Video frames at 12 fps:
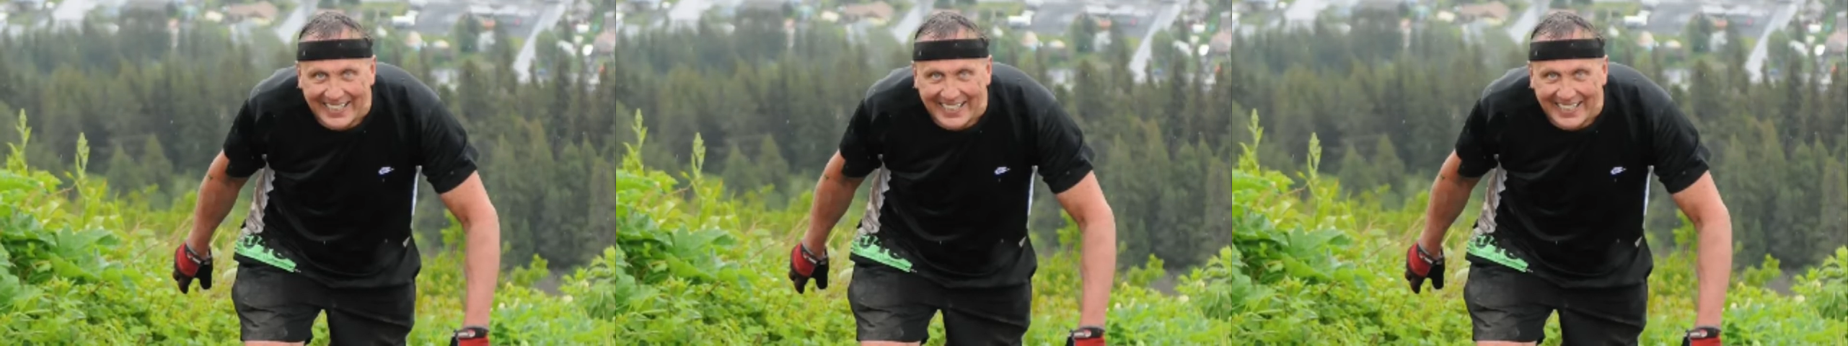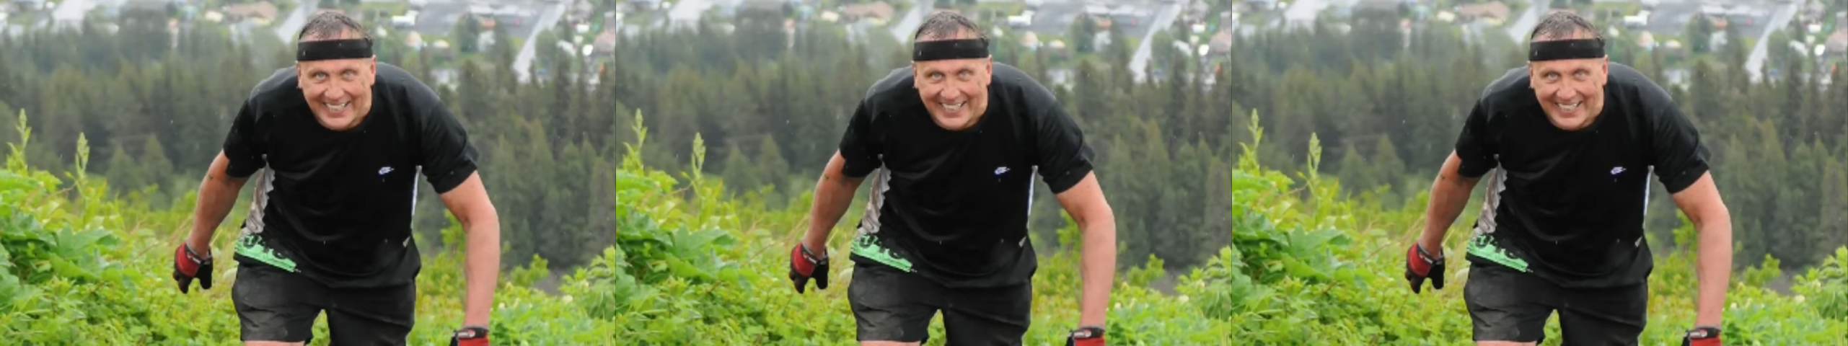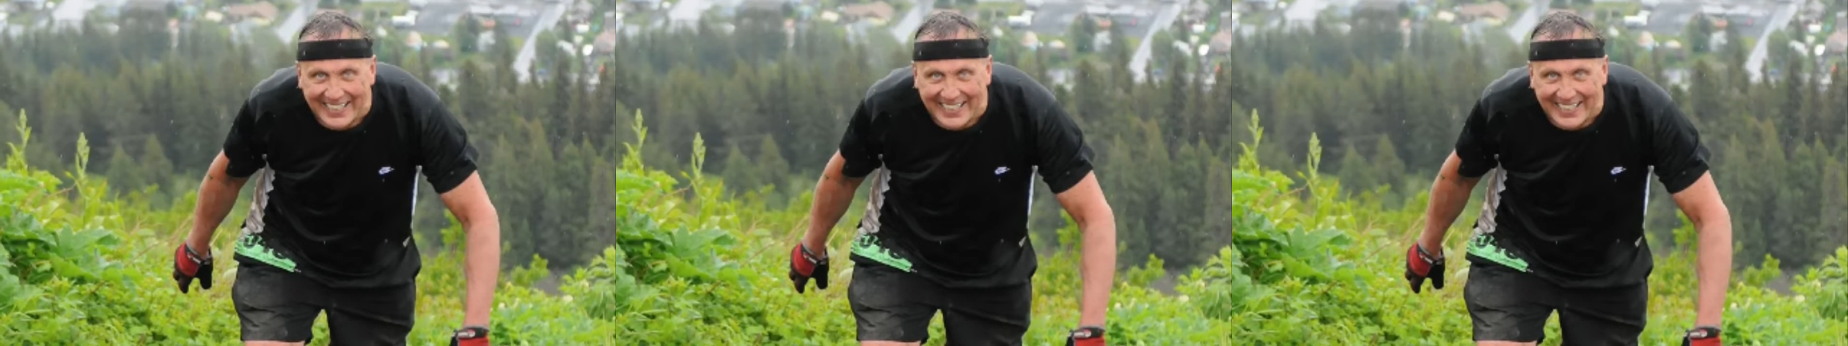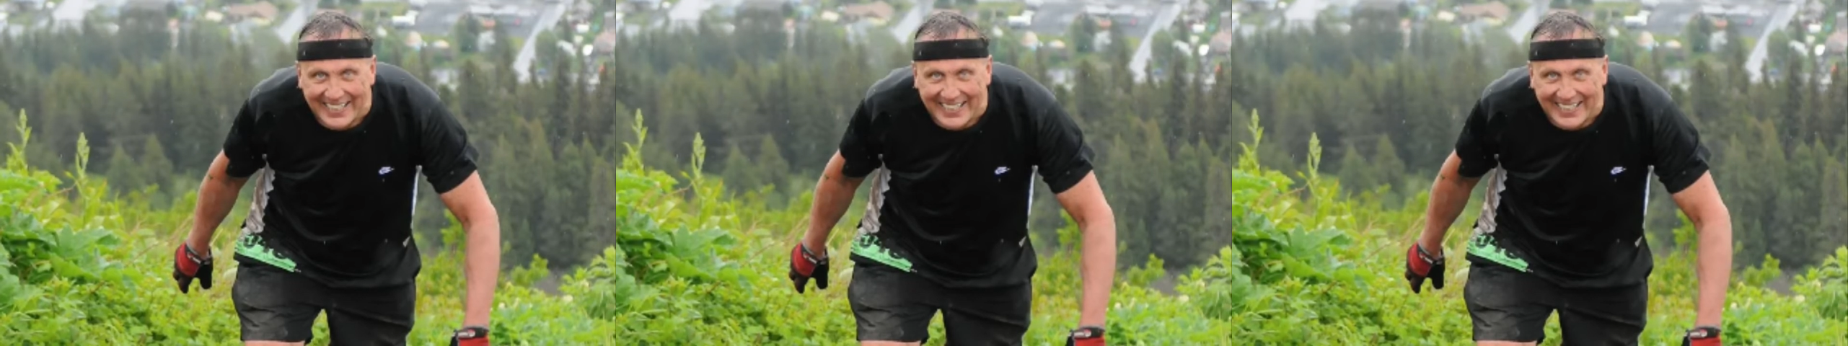
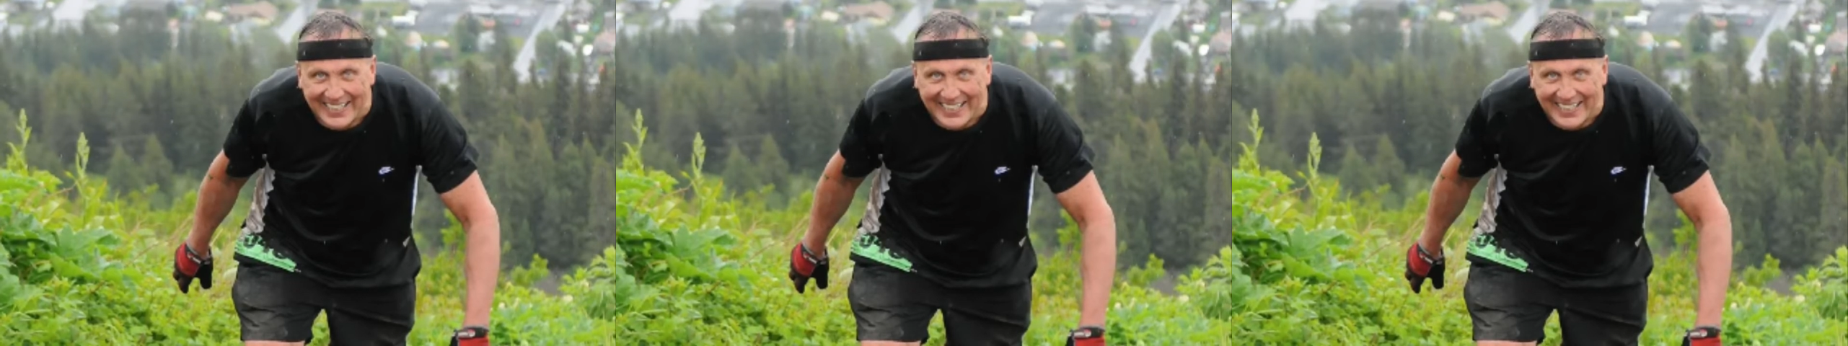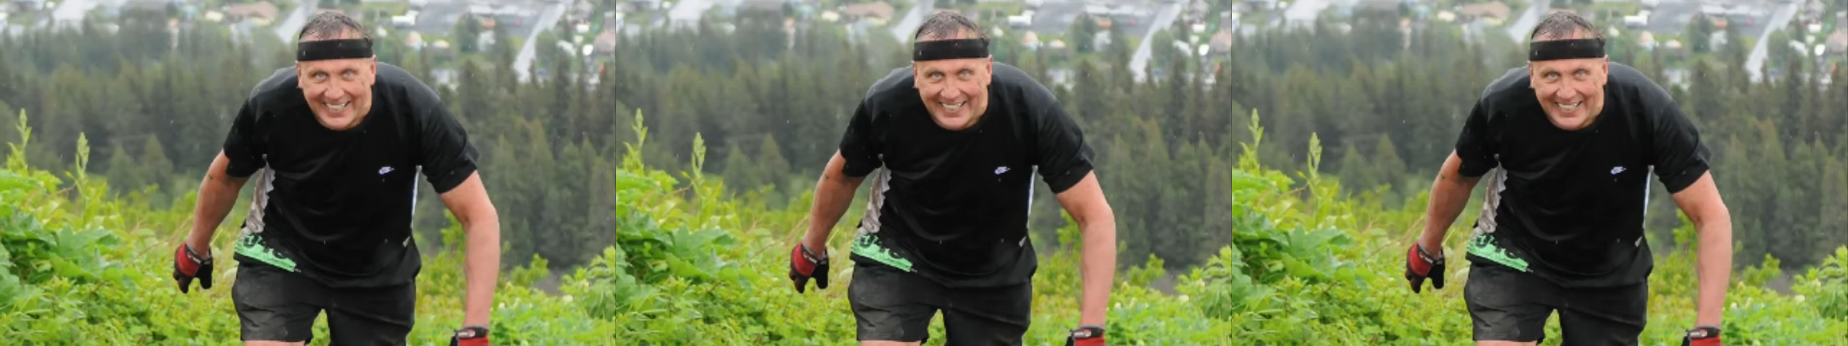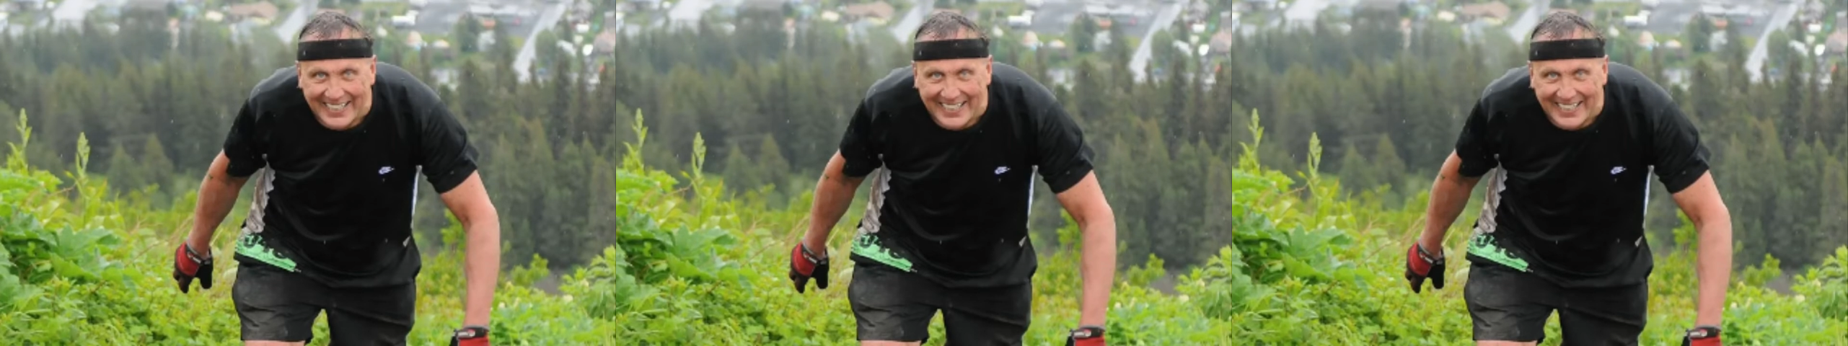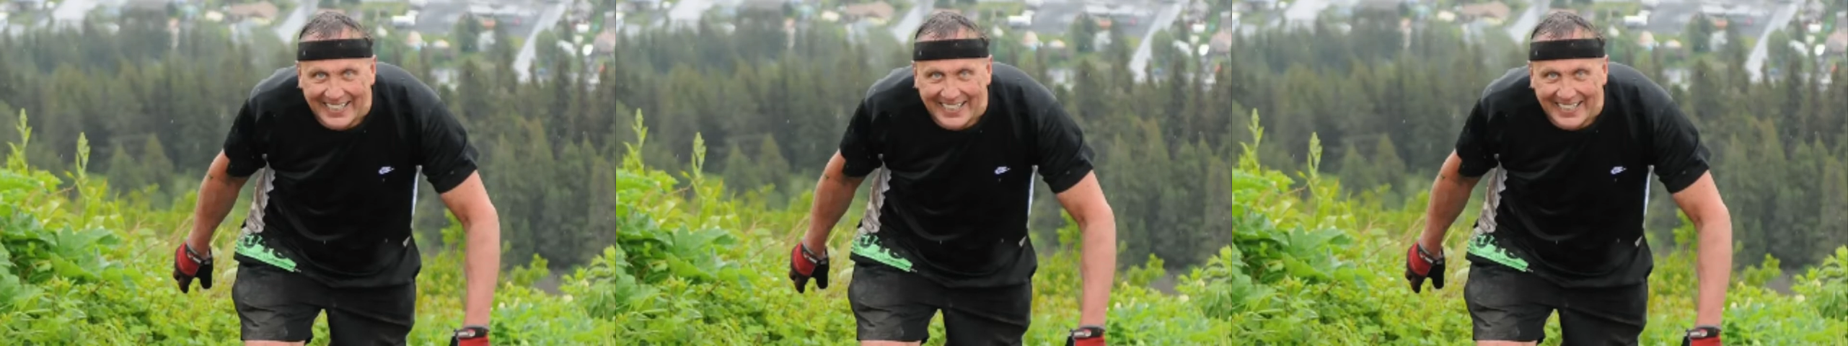
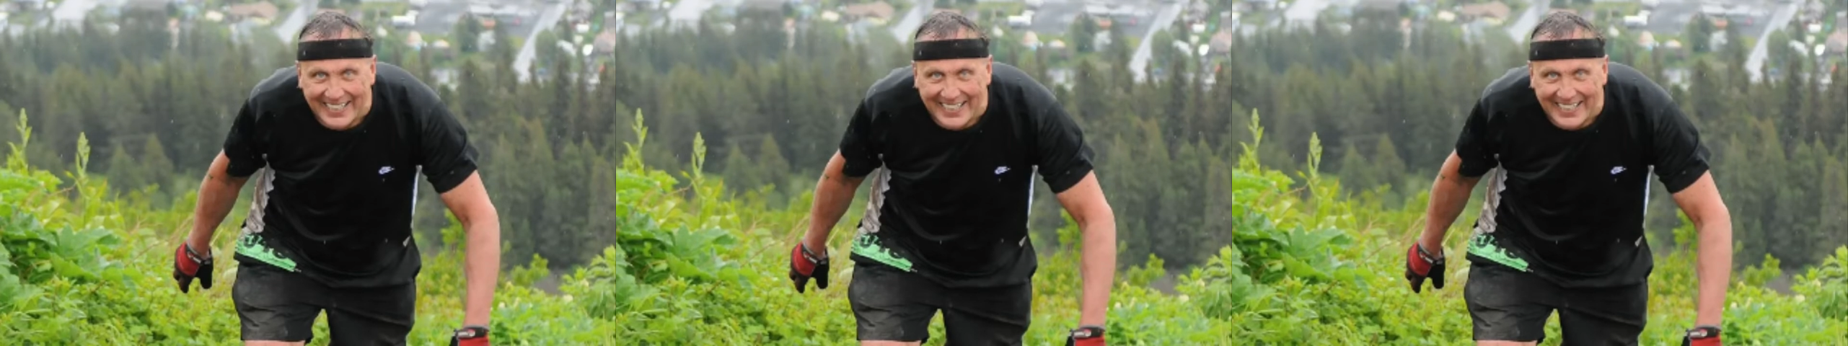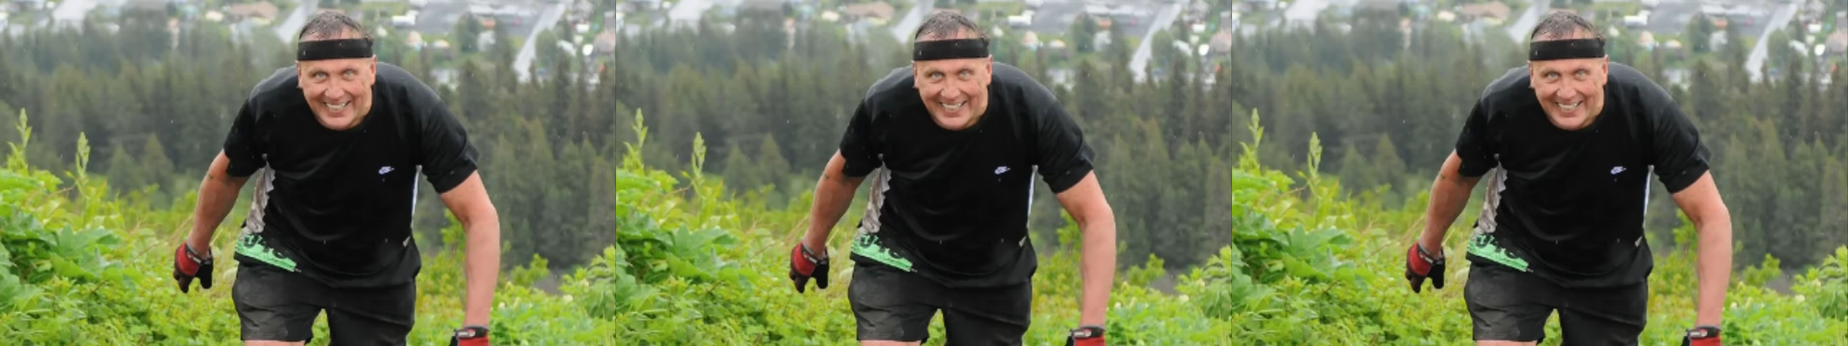(no one is talking)